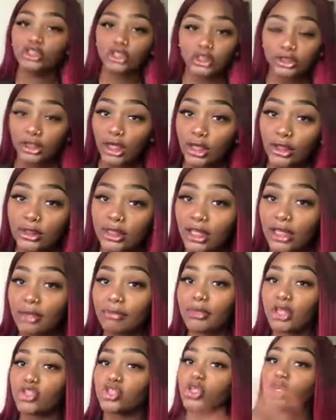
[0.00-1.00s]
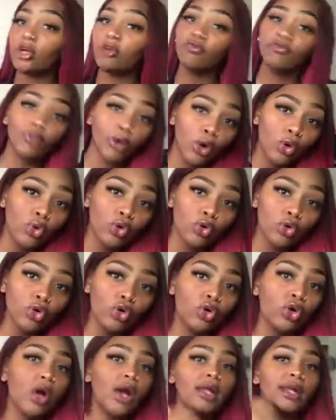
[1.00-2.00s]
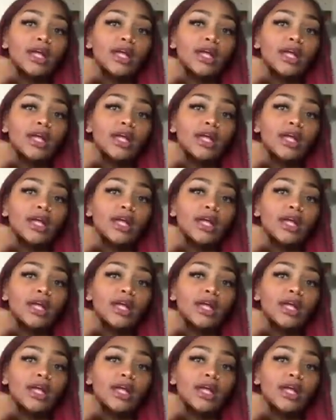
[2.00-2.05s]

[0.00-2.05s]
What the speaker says: to know them, that you're vocal,